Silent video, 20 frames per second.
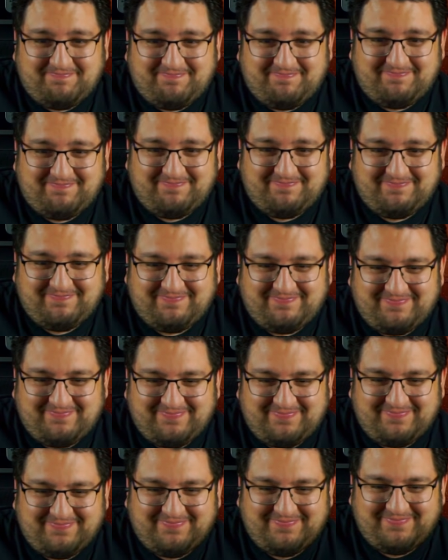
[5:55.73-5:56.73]

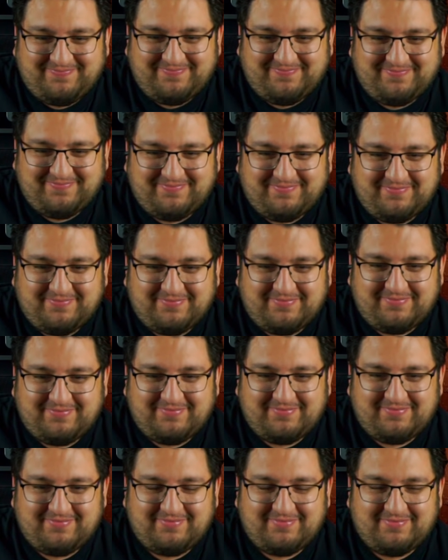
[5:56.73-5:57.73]

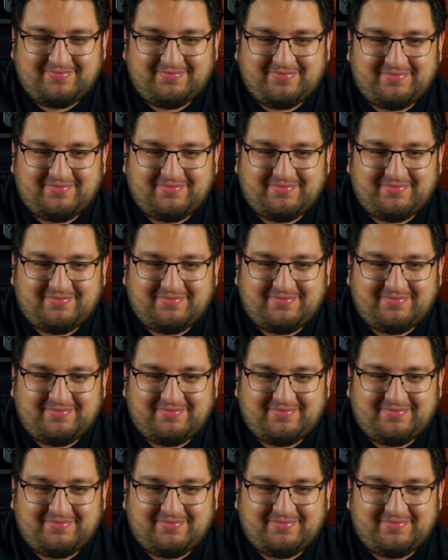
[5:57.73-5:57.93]
(silent)